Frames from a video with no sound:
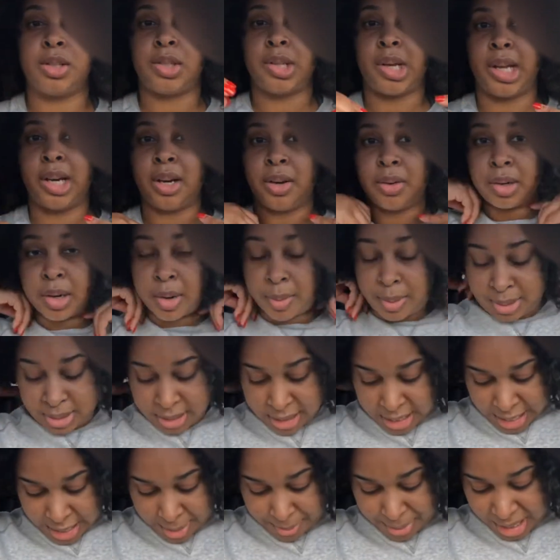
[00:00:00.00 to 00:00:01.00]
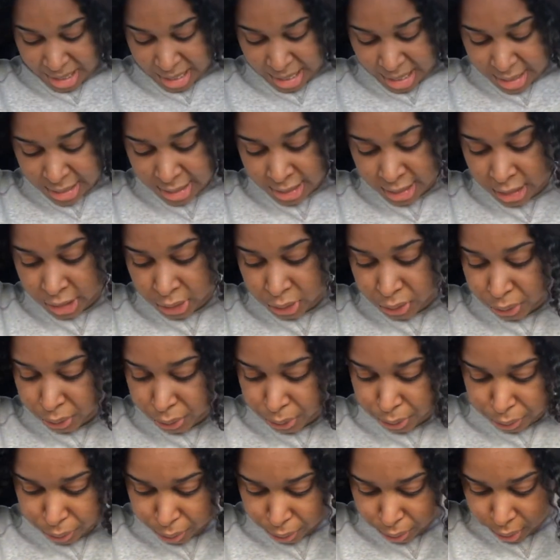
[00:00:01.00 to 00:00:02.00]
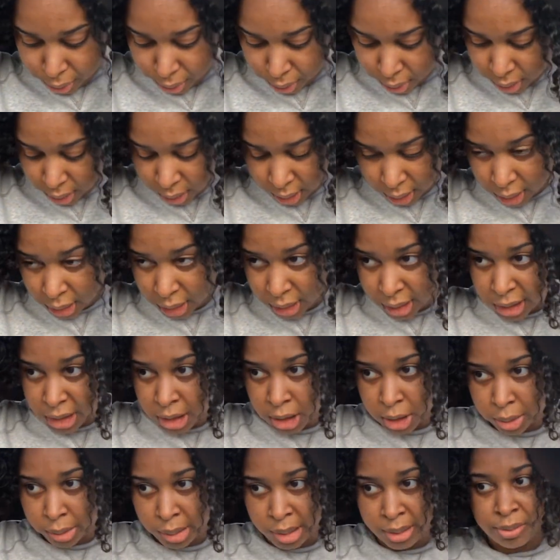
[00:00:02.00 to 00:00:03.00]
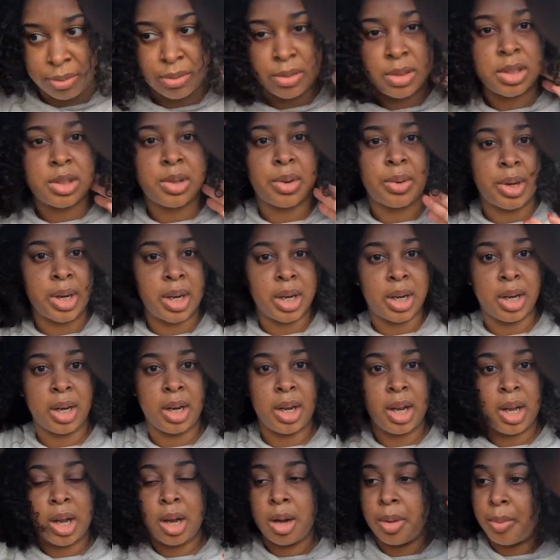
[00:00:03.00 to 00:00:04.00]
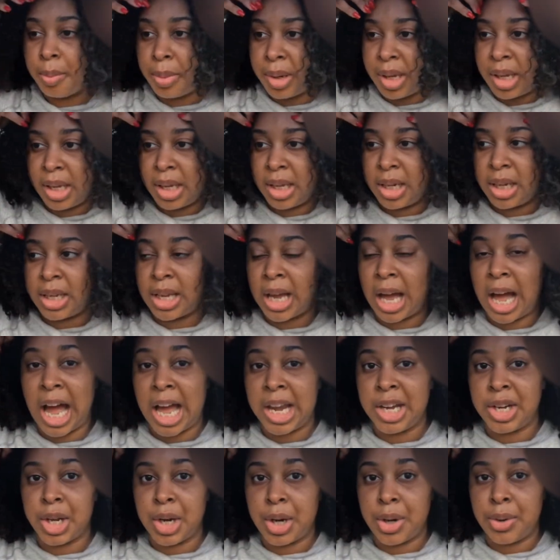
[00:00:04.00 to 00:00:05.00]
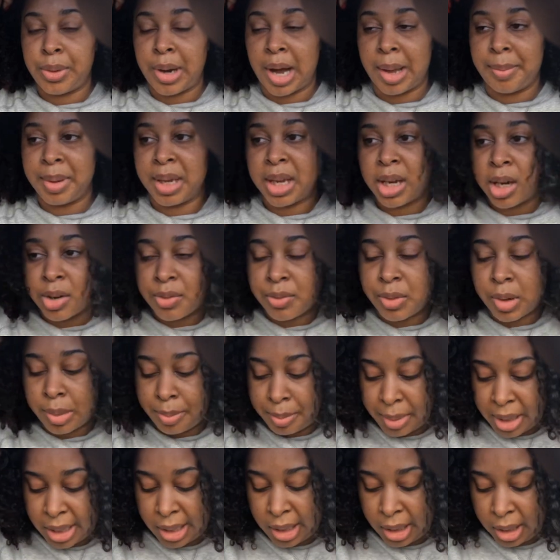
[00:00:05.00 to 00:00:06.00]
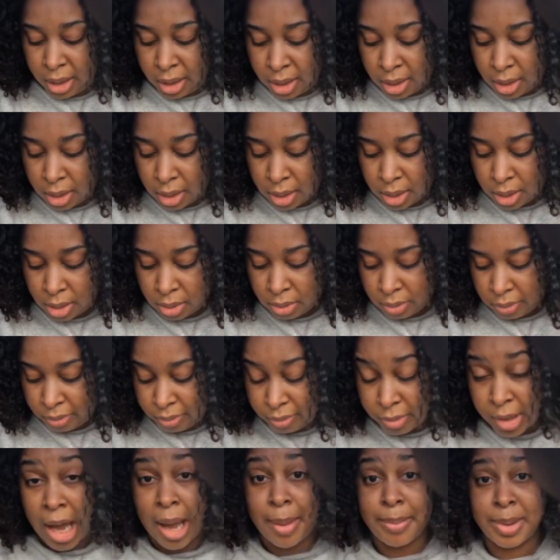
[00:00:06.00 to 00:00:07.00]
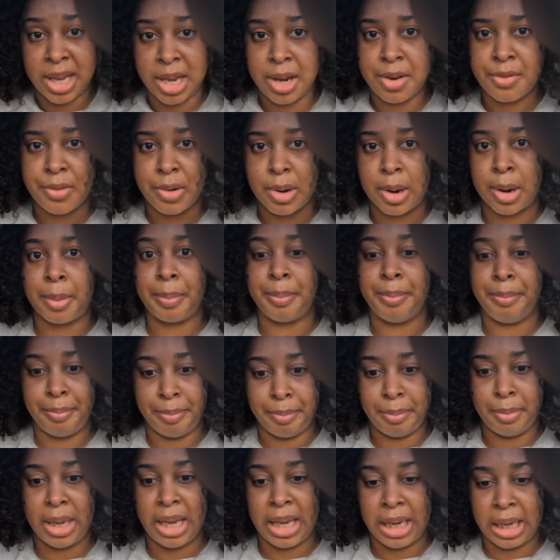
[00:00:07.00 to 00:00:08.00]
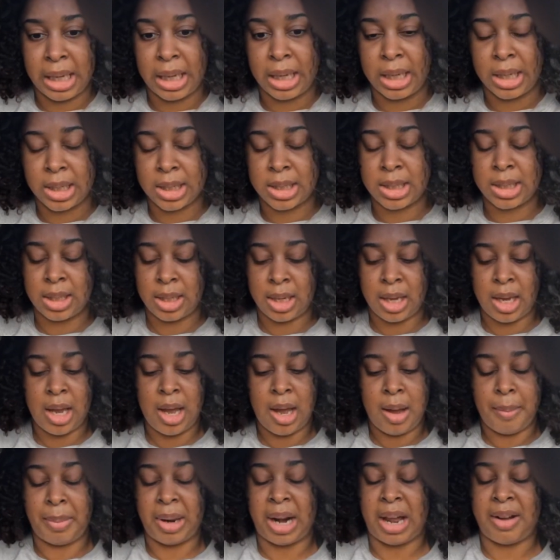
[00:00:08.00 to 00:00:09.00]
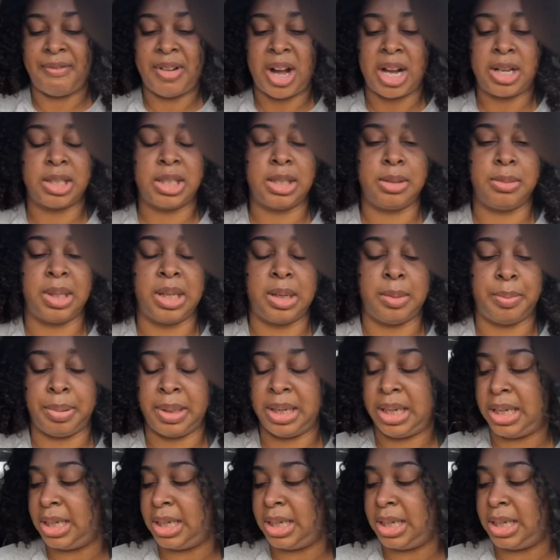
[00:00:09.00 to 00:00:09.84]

so i don't know what time i got to this thrift store but i know i've been here for a minute i've been here for a minute but i found some good